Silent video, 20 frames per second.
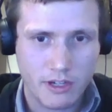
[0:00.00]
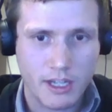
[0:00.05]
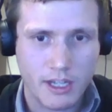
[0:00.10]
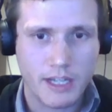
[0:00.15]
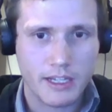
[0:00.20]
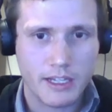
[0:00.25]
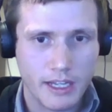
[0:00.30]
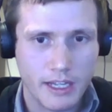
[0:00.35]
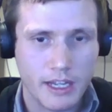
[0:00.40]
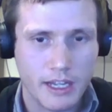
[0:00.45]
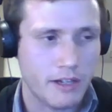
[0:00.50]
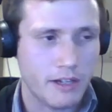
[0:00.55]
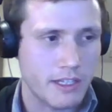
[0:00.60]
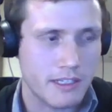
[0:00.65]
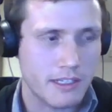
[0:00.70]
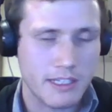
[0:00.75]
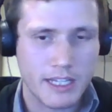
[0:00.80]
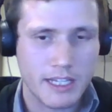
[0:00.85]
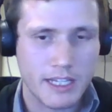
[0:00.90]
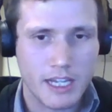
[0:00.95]
right. And
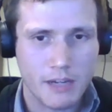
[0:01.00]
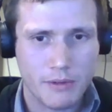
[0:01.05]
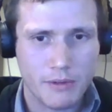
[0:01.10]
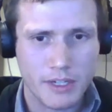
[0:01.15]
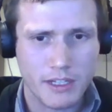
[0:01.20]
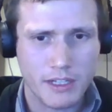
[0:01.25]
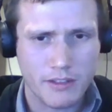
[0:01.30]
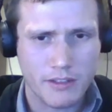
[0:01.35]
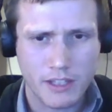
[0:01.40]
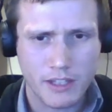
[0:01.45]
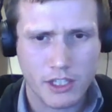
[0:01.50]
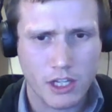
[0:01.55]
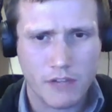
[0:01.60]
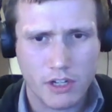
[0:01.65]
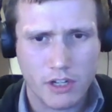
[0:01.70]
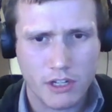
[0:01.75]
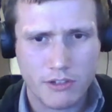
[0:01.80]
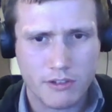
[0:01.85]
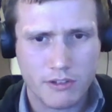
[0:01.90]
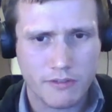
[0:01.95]
it's now in, I think,
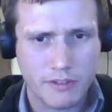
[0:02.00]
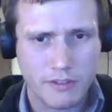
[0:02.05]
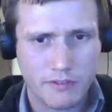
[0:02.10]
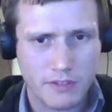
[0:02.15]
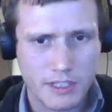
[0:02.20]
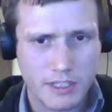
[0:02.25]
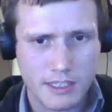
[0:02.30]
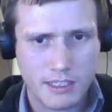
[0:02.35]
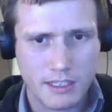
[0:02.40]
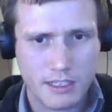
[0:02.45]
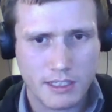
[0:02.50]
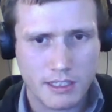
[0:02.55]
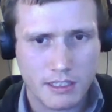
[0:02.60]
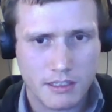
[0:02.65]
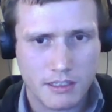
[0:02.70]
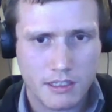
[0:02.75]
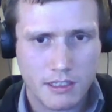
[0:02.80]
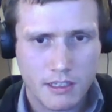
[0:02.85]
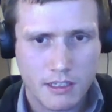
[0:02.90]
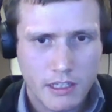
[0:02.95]
over 150
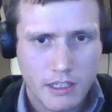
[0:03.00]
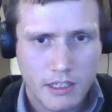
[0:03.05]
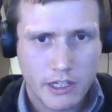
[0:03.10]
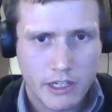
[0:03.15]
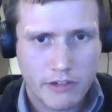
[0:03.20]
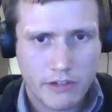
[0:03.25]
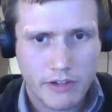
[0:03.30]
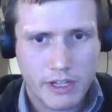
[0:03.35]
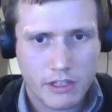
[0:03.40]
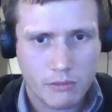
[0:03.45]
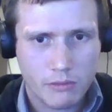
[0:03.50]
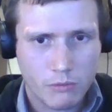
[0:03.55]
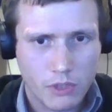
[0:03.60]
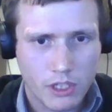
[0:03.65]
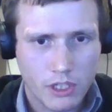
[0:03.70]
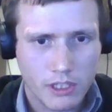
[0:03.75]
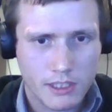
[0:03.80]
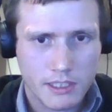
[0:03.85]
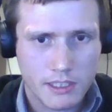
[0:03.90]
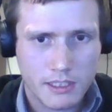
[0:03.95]
cities around the
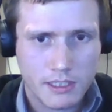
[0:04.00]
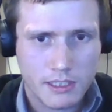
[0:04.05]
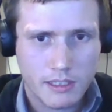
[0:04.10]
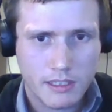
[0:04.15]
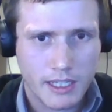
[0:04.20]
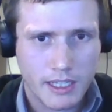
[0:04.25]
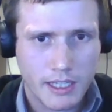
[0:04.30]
world.